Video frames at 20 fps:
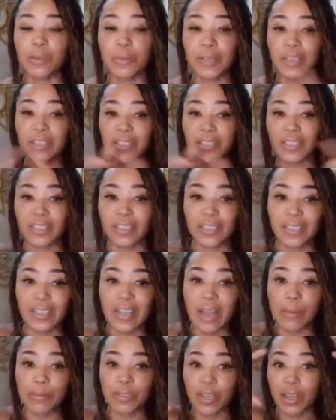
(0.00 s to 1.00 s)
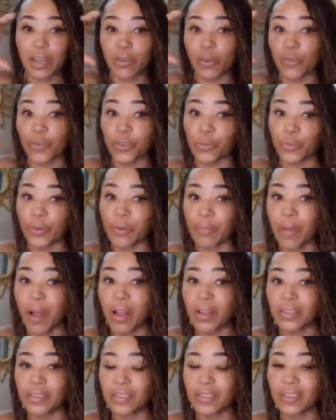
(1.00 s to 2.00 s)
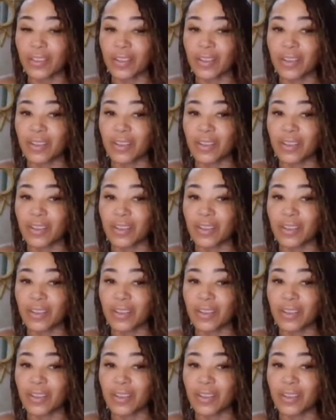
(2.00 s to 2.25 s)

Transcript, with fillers: because it's a snapshot over 3 months.